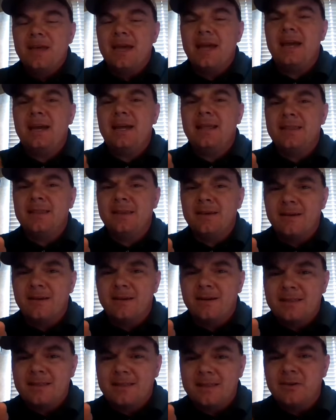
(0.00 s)
and
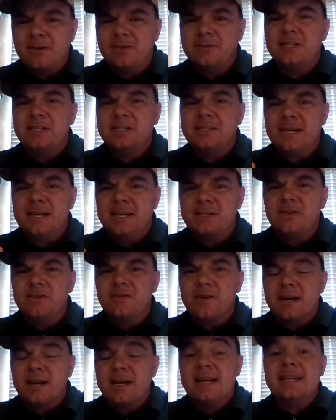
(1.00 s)
their and their gestation
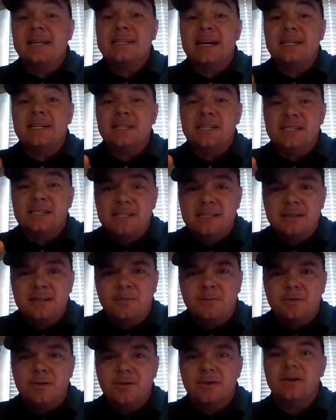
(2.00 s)
rate is actually
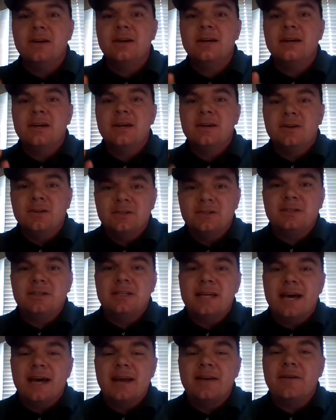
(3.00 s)
similar to
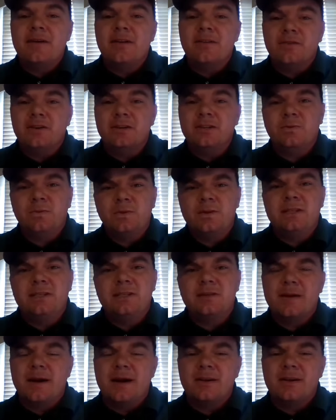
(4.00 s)
that of elephants, which is
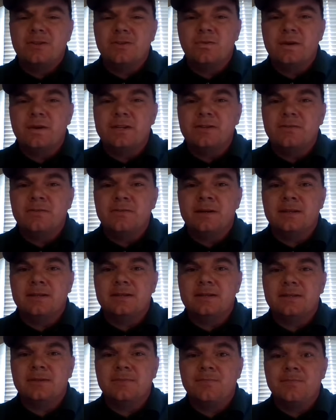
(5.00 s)
about 22
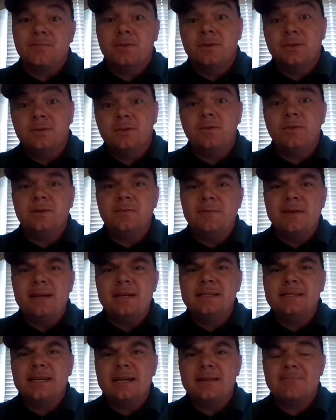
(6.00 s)
months. So which
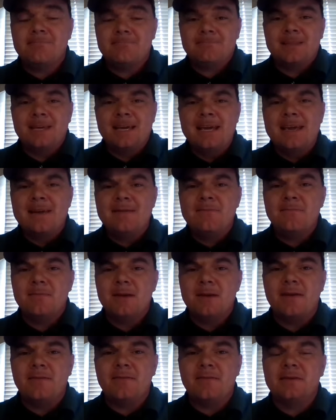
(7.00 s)
means that they
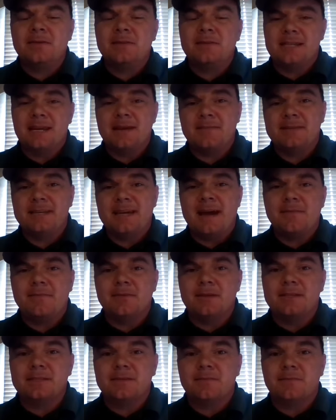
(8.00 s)
have the same
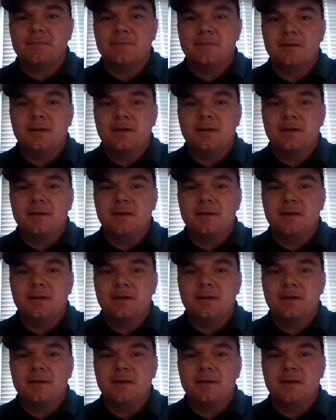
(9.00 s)
metabolism.